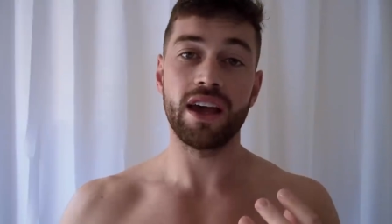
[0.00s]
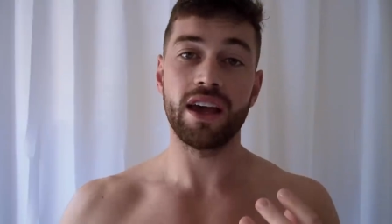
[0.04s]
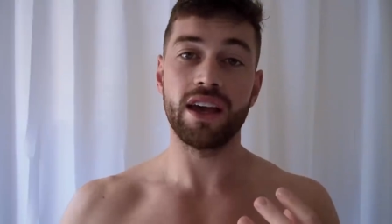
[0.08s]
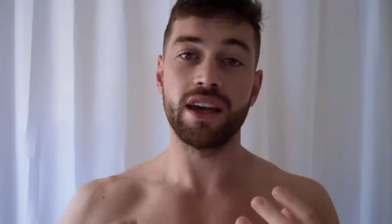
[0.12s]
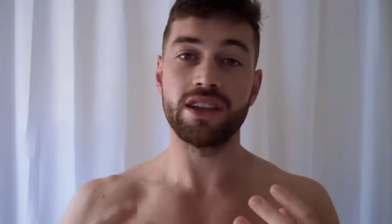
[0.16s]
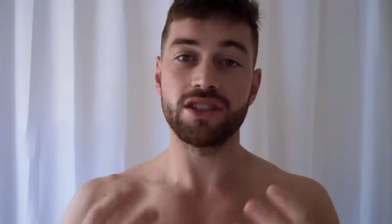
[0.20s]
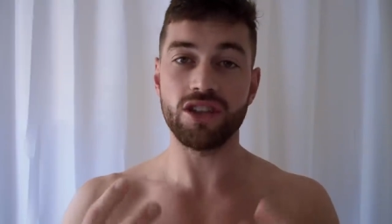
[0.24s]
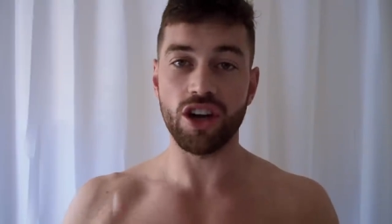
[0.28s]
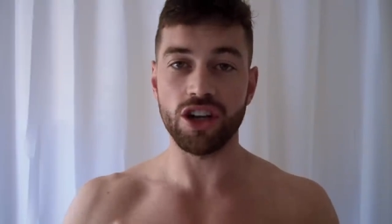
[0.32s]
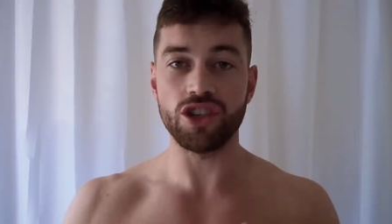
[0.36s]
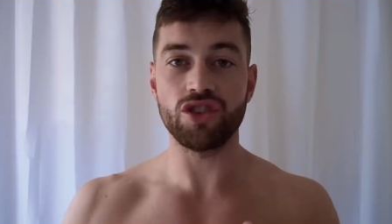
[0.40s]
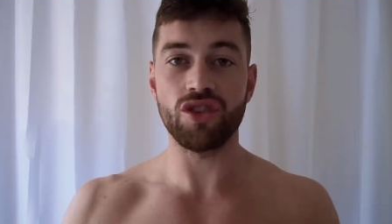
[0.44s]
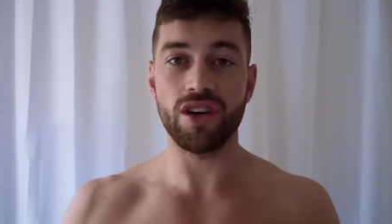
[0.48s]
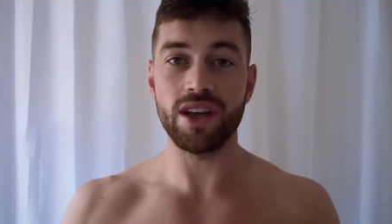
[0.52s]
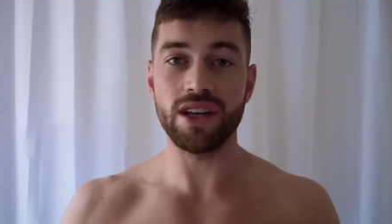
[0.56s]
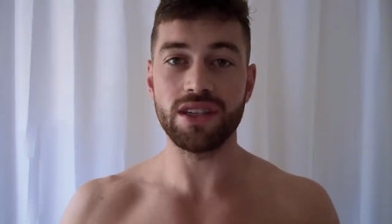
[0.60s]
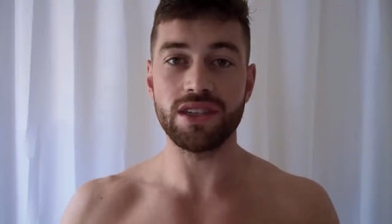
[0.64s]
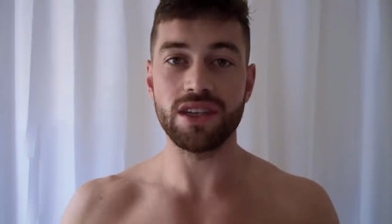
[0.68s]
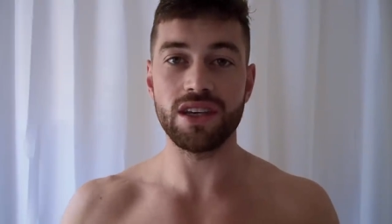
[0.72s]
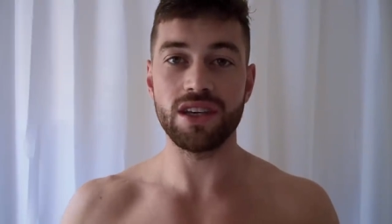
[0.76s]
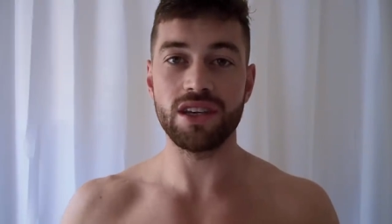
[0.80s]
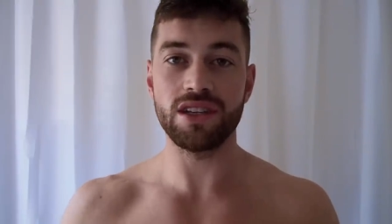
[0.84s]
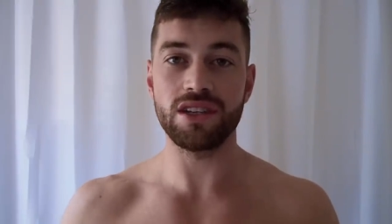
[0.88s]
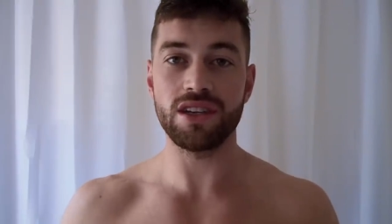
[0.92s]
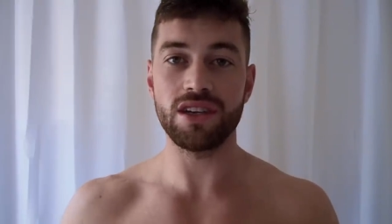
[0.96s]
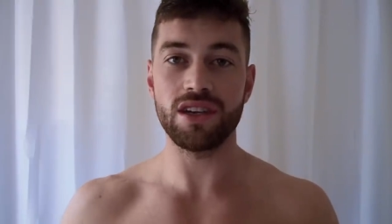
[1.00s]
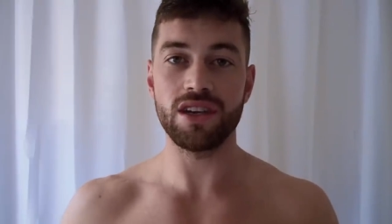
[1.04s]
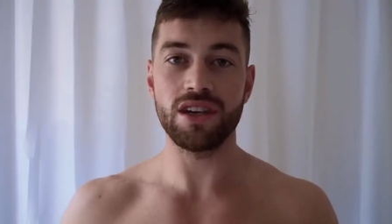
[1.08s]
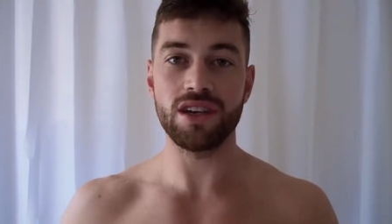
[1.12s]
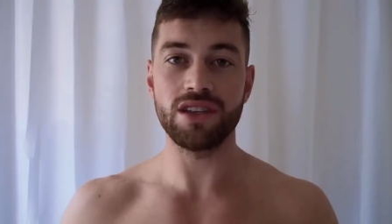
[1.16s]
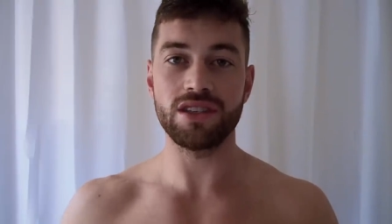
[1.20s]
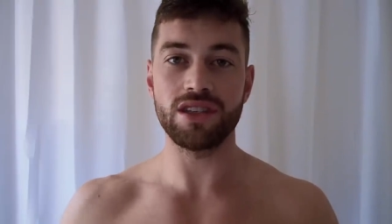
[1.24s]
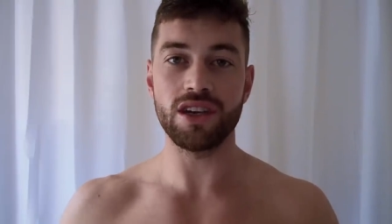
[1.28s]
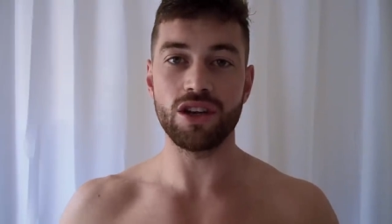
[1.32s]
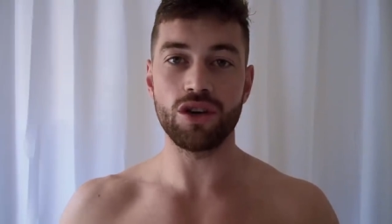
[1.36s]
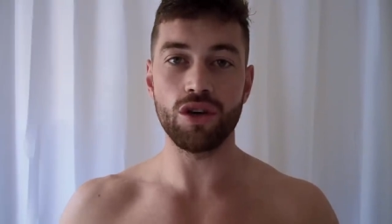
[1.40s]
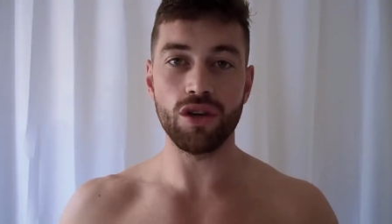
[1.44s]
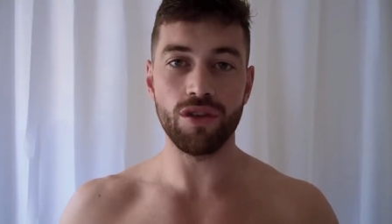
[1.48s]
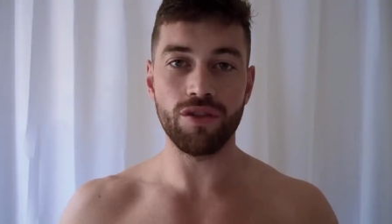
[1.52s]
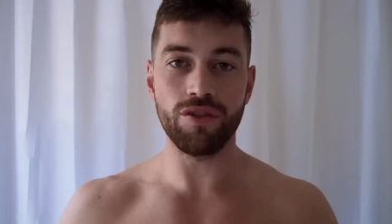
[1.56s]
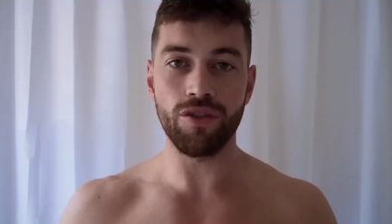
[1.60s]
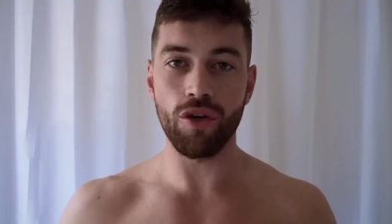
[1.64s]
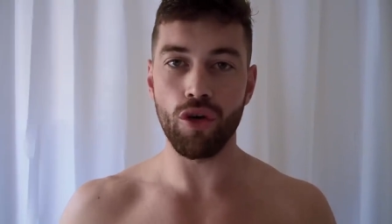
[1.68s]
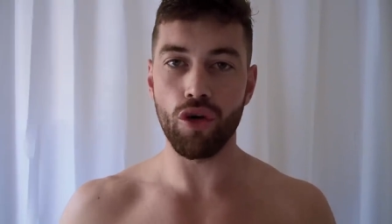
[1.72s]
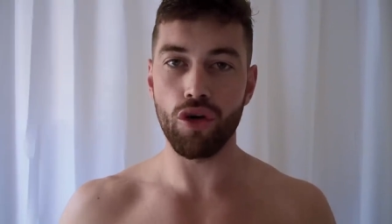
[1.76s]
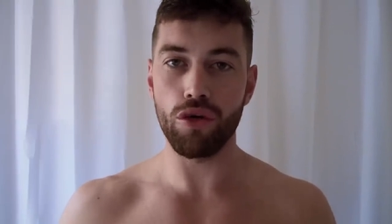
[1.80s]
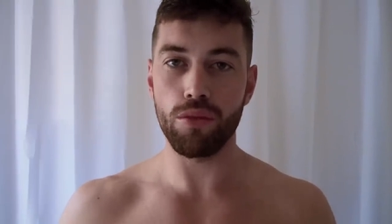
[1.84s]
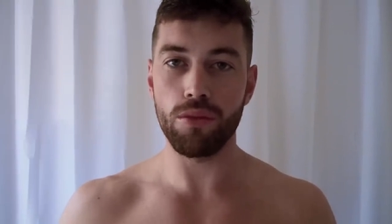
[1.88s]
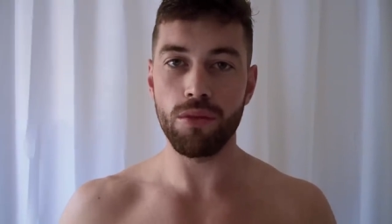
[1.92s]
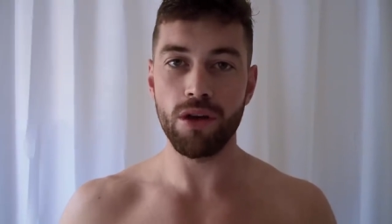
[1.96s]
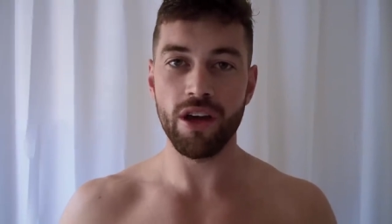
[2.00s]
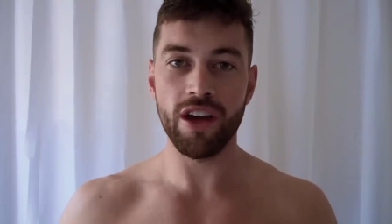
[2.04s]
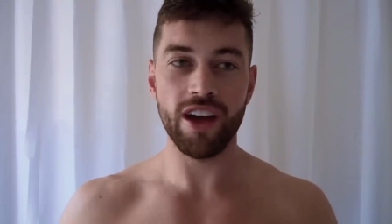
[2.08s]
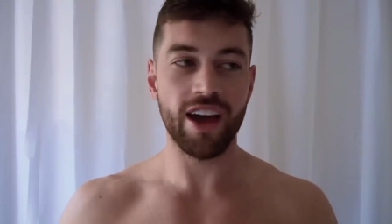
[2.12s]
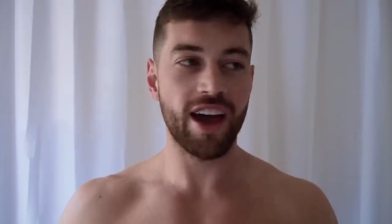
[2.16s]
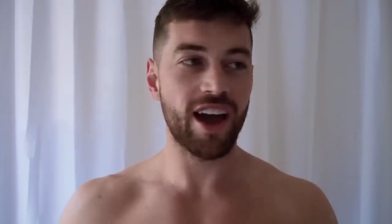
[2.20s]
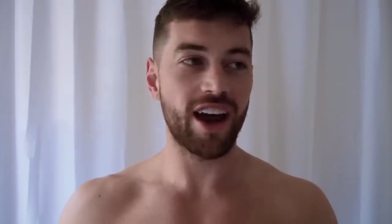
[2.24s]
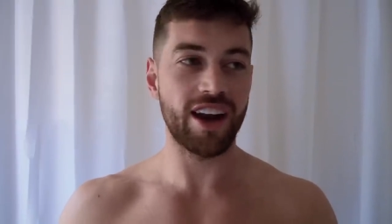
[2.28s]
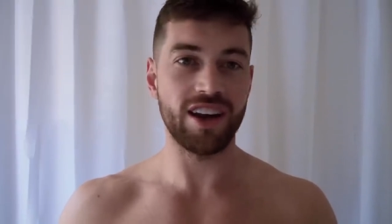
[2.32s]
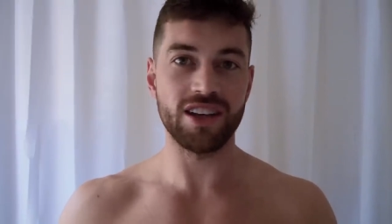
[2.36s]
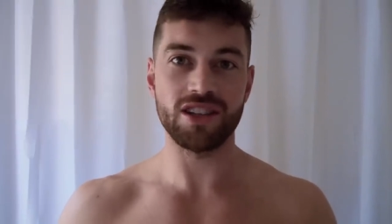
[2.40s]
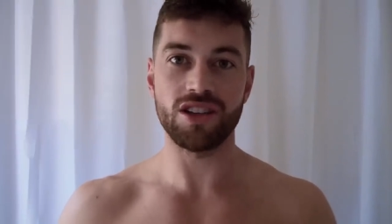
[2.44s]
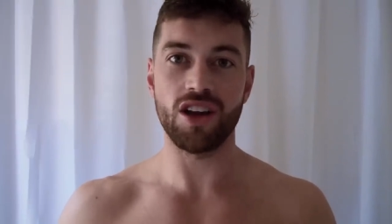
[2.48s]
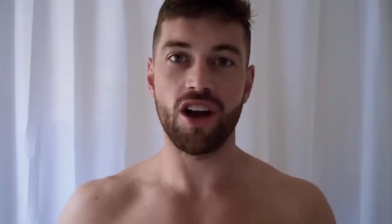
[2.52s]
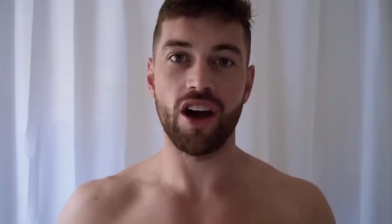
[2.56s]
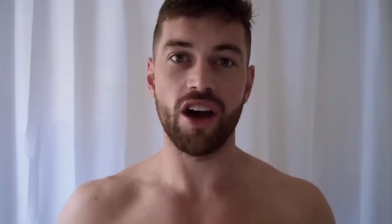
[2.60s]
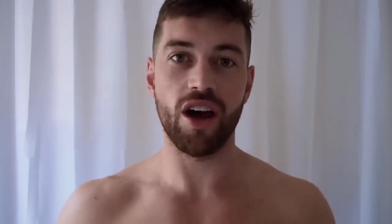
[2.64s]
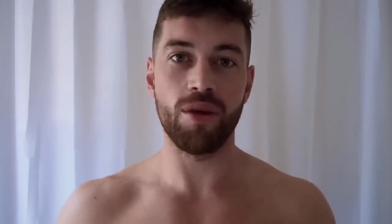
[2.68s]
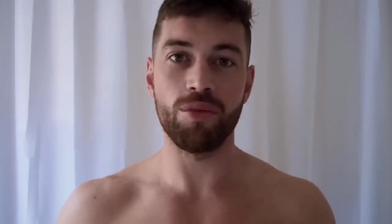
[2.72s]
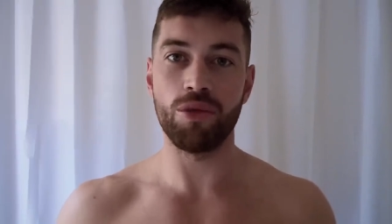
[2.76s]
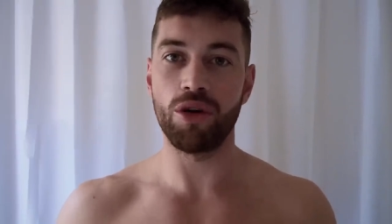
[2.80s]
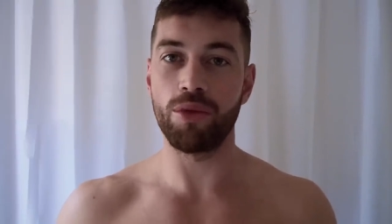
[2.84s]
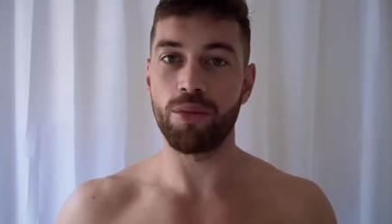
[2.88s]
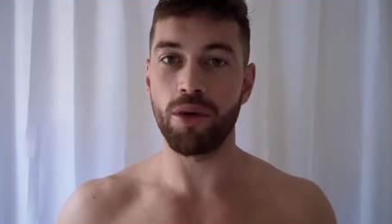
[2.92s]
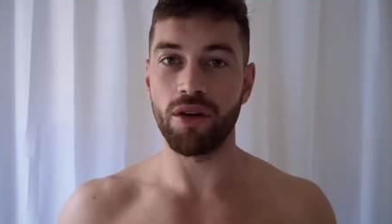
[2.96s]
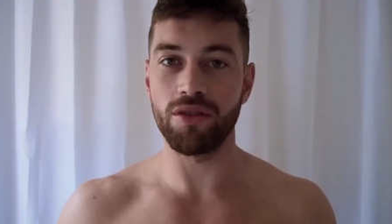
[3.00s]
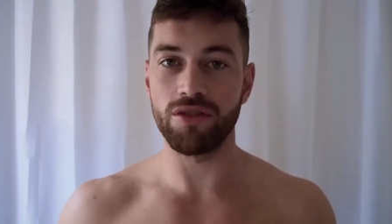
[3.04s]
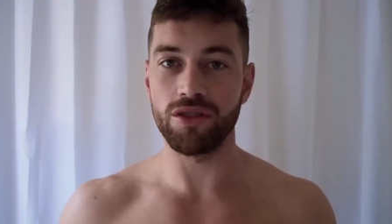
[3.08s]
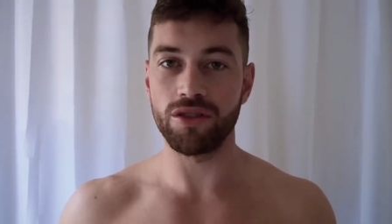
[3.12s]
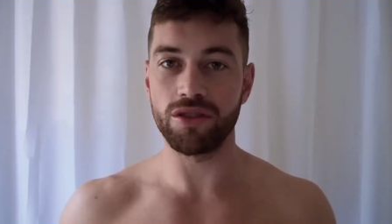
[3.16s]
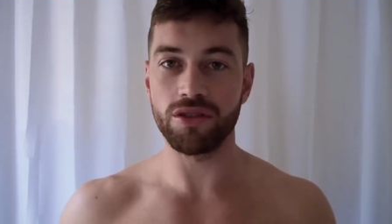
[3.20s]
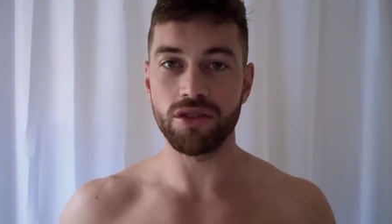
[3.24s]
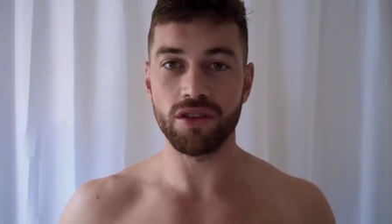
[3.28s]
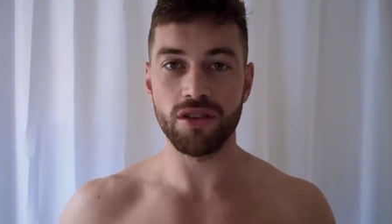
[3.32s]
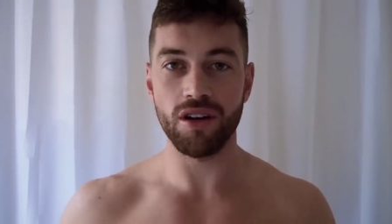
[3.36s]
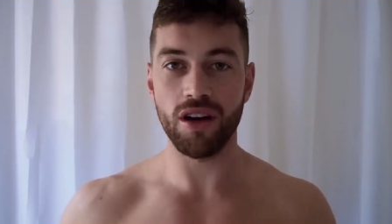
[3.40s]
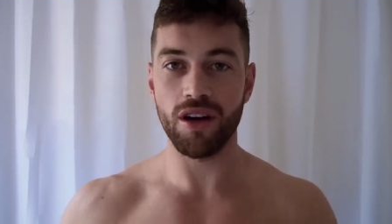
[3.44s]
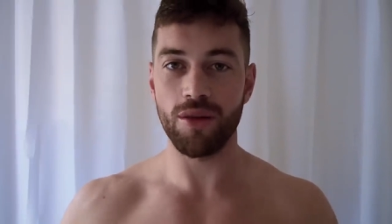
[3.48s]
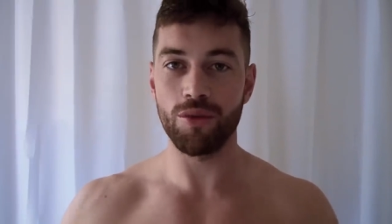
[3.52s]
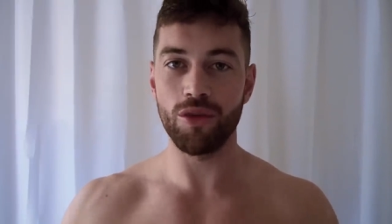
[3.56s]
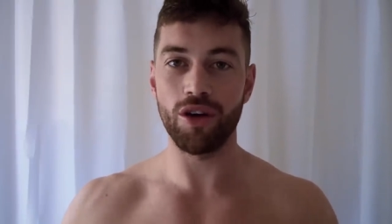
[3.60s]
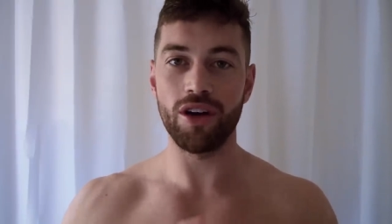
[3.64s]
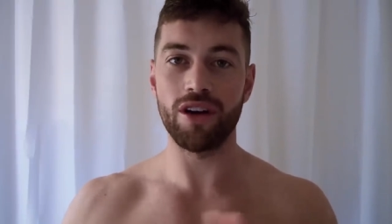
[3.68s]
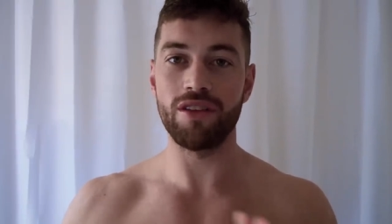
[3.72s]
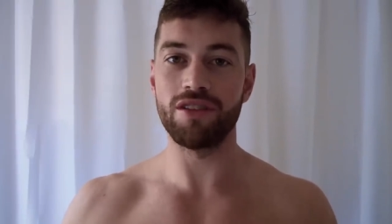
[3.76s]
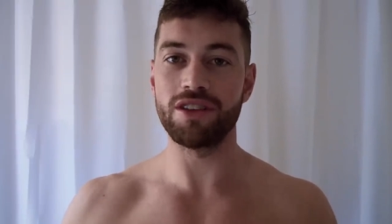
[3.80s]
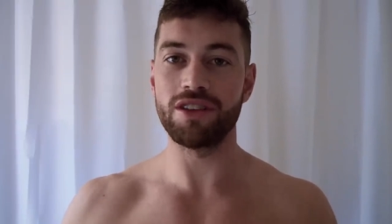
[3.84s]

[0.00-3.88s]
it's hydrated, it's in good form, and it's like, I'm not bothered. I'm not